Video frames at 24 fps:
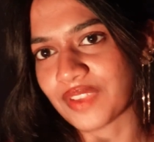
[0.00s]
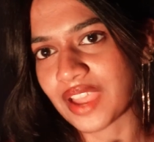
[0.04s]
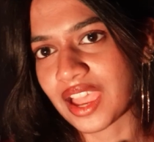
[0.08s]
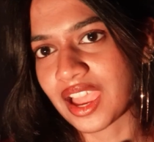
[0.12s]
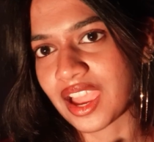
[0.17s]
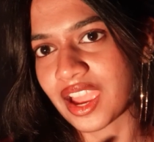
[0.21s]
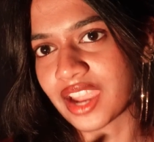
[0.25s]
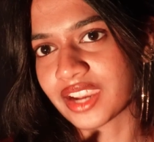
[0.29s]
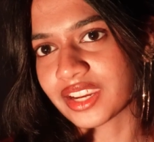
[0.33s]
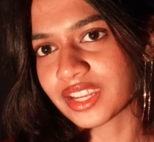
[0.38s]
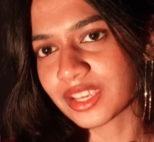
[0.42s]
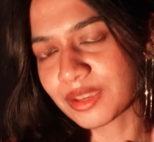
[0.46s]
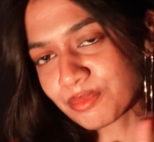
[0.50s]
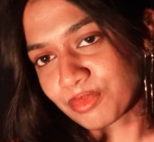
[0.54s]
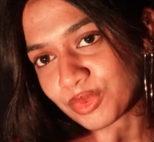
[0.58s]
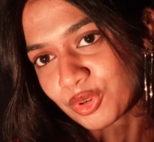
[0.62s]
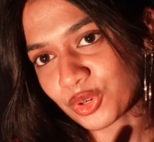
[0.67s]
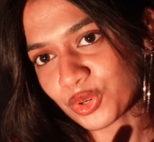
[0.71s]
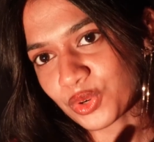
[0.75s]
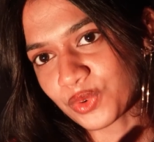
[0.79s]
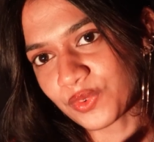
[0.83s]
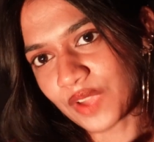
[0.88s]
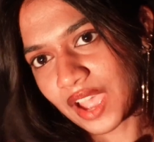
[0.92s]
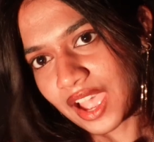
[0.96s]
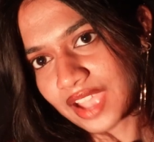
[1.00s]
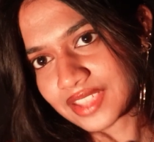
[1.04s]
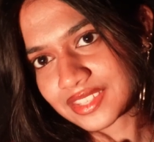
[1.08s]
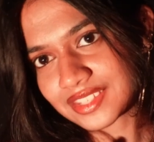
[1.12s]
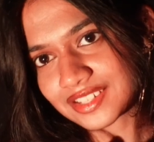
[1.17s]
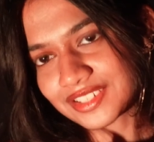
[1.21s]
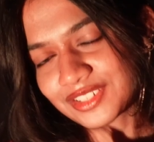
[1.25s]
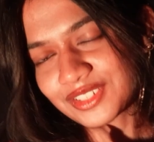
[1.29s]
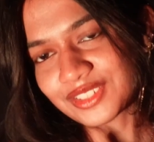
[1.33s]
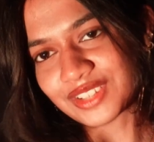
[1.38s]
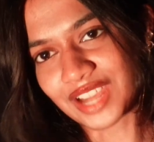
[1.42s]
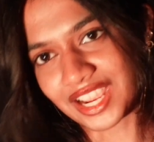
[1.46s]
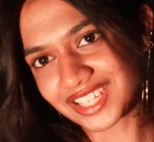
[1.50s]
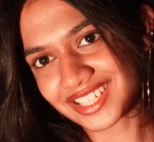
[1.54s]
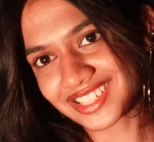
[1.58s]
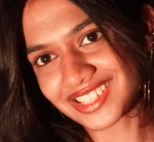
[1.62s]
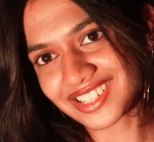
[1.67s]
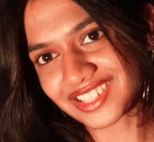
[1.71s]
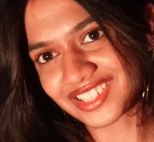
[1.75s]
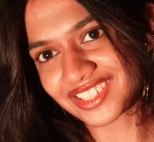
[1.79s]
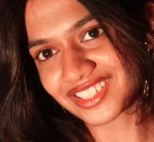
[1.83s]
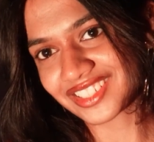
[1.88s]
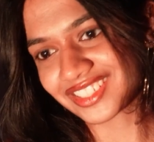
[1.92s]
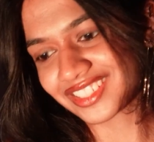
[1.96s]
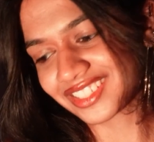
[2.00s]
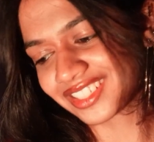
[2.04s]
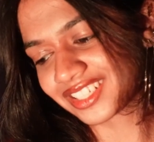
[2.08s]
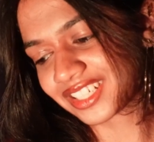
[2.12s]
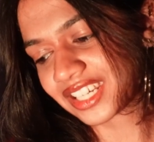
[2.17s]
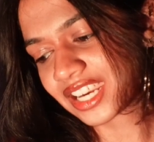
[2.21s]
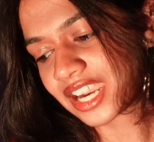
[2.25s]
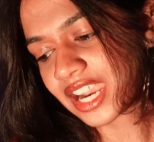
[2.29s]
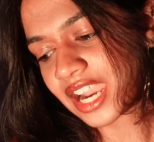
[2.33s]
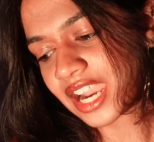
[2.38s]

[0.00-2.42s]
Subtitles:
and improve as a writer